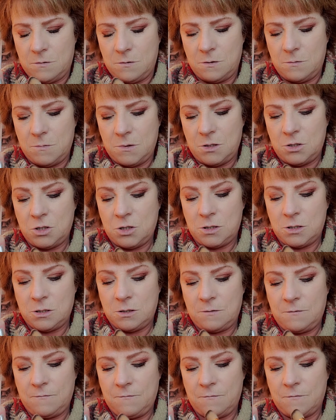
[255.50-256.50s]
Let me just
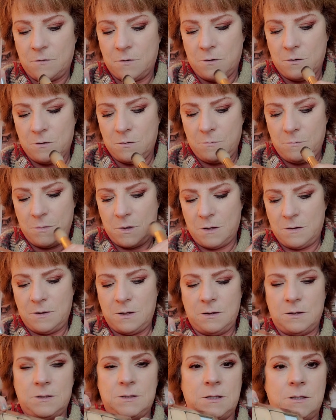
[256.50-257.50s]
confirm. I
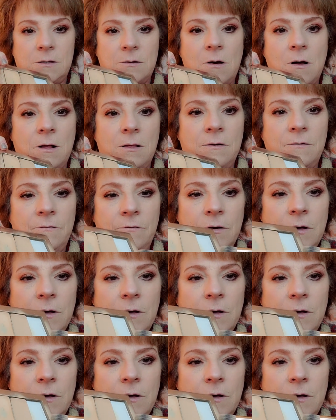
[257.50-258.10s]
think this is olive.